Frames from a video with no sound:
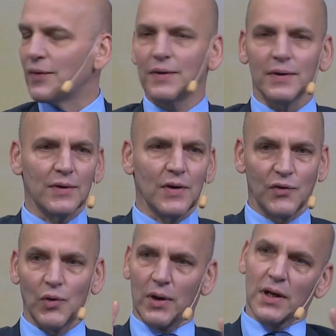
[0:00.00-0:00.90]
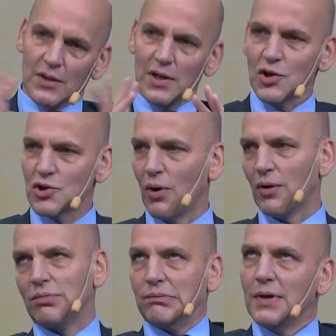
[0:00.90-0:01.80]
the, the story in a, in a
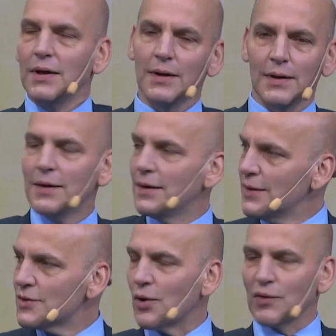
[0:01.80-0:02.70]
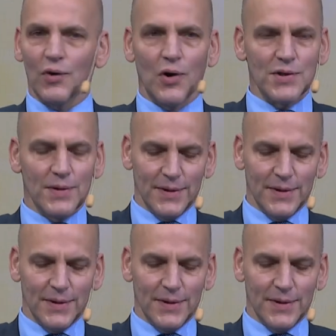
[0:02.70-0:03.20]
short, short version.